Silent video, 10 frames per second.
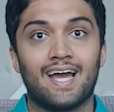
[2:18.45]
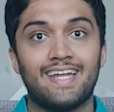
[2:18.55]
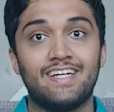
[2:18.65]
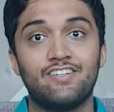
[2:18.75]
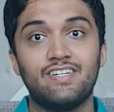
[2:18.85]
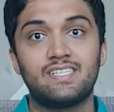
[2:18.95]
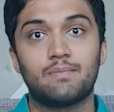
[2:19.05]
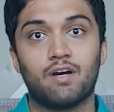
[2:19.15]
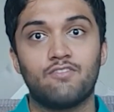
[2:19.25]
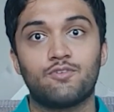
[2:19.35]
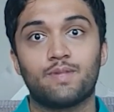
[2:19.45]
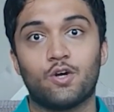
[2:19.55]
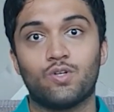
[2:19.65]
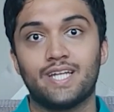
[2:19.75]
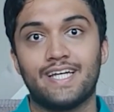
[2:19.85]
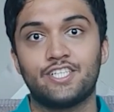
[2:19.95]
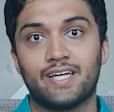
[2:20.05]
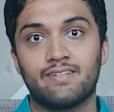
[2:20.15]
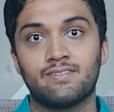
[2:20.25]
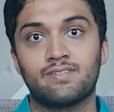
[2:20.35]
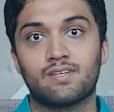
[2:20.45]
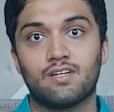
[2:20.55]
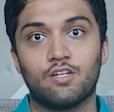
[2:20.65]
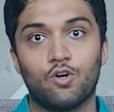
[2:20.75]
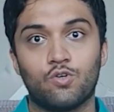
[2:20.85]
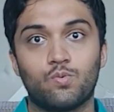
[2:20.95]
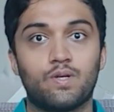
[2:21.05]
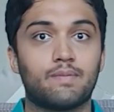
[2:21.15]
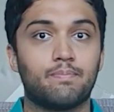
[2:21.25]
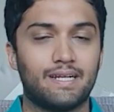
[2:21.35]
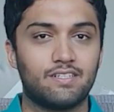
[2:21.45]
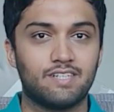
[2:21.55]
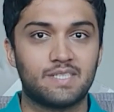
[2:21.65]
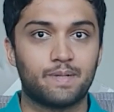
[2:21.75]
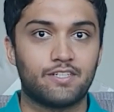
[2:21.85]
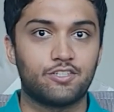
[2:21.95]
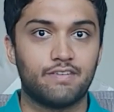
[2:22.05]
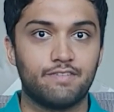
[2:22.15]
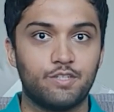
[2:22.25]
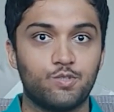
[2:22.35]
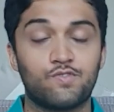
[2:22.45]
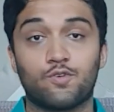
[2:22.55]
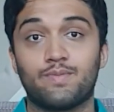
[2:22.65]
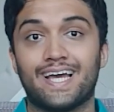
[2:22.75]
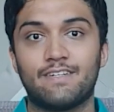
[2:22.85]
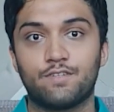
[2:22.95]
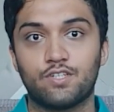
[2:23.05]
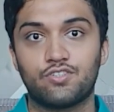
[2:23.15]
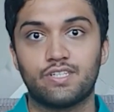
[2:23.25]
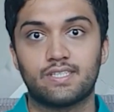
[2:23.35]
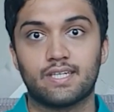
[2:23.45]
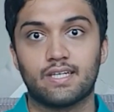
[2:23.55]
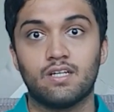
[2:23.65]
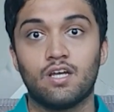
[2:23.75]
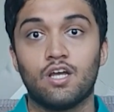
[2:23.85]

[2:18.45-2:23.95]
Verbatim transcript: an increased demand from their online channels, along with better expected revenues from the anniversary sale,